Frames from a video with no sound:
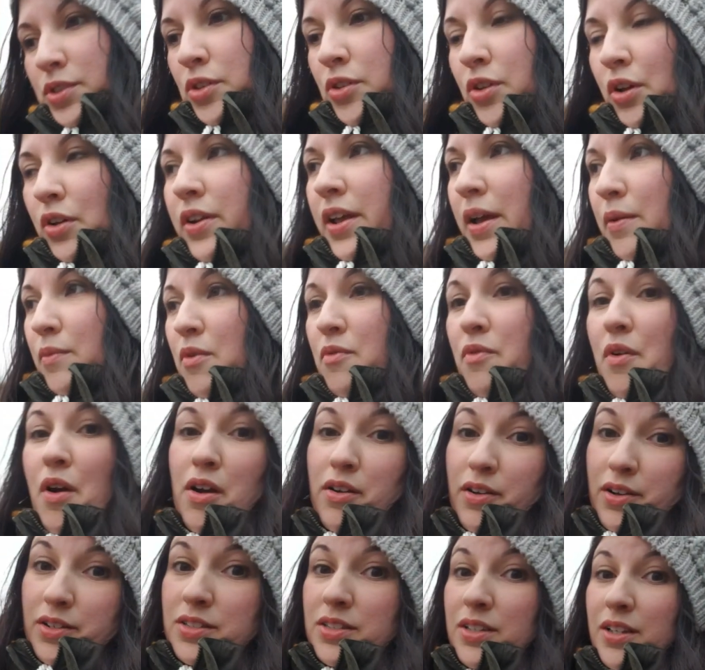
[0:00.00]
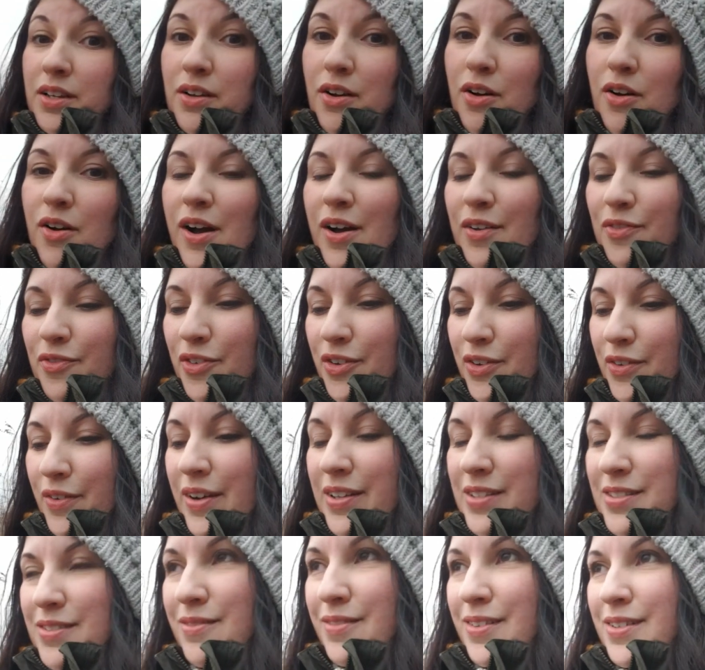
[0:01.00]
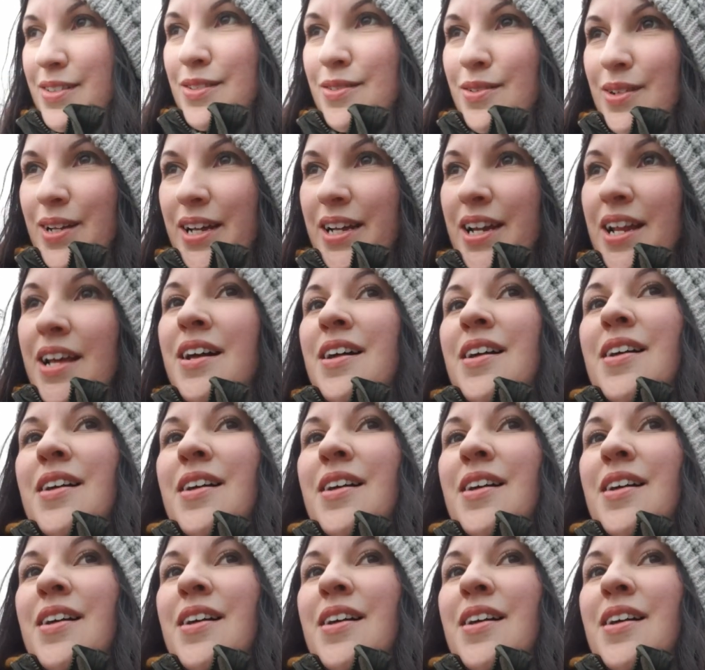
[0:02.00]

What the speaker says: don't get me wrong, I still go out for restaurants, right?